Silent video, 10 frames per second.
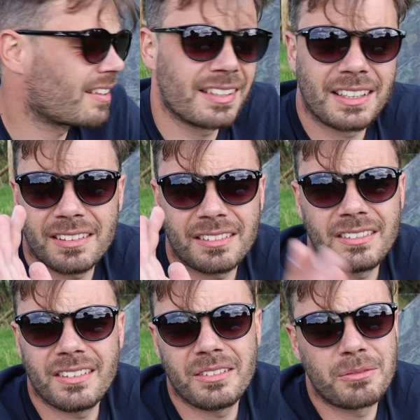I think
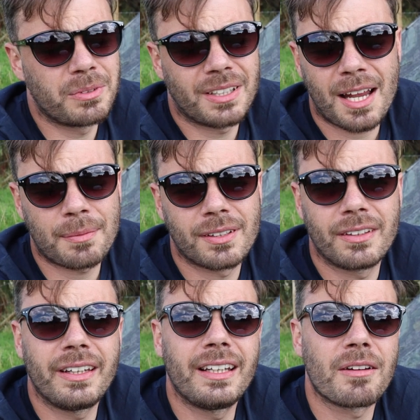you would
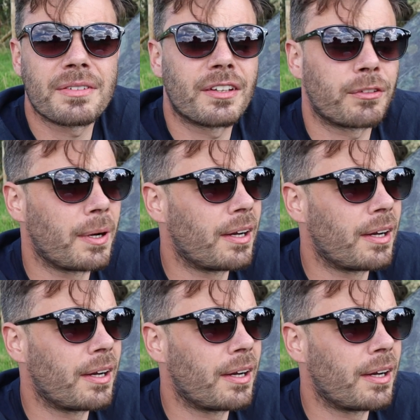absolutely love it as